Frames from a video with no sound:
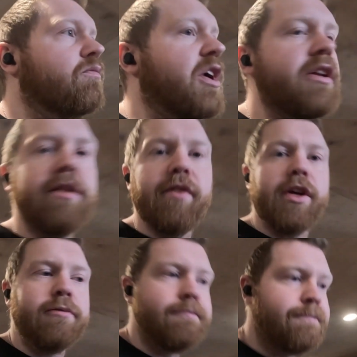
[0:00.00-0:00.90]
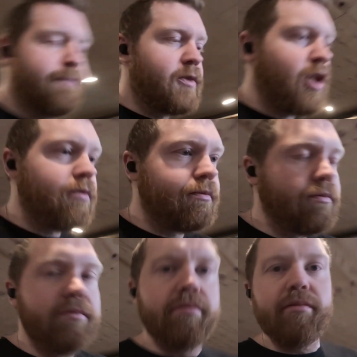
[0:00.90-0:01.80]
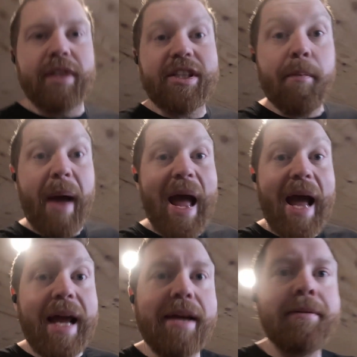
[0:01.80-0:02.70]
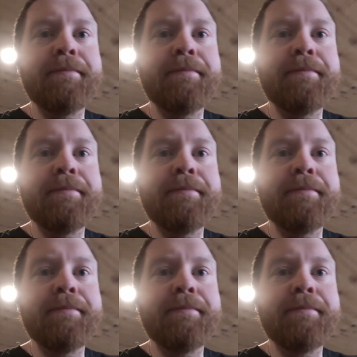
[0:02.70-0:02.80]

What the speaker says: end the video. So let's unpack.